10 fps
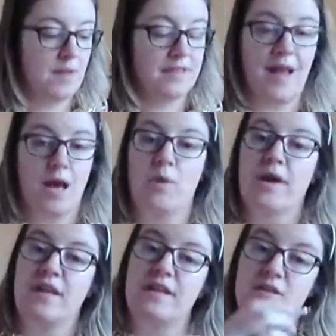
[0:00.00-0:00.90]
That way
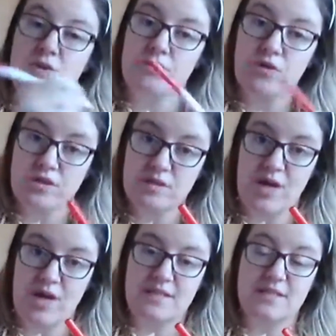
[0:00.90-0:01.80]
then it's not the writing
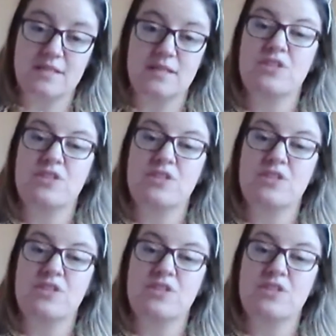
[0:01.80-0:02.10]
practice, is it?